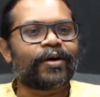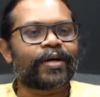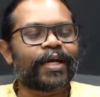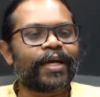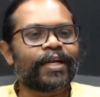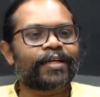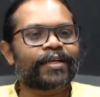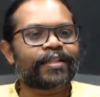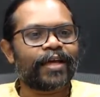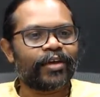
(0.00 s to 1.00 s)
Right.
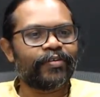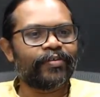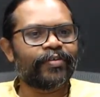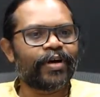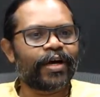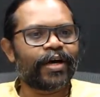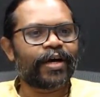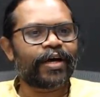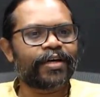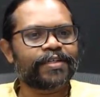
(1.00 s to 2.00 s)
Thank you,
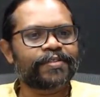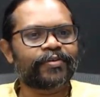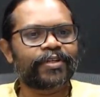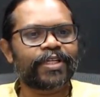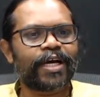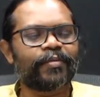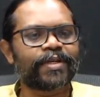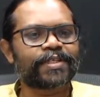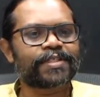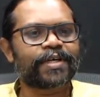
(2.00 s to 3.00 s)
Harsh, for the
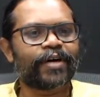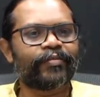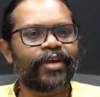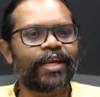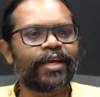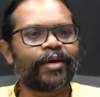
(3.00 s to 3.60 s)
comments. We really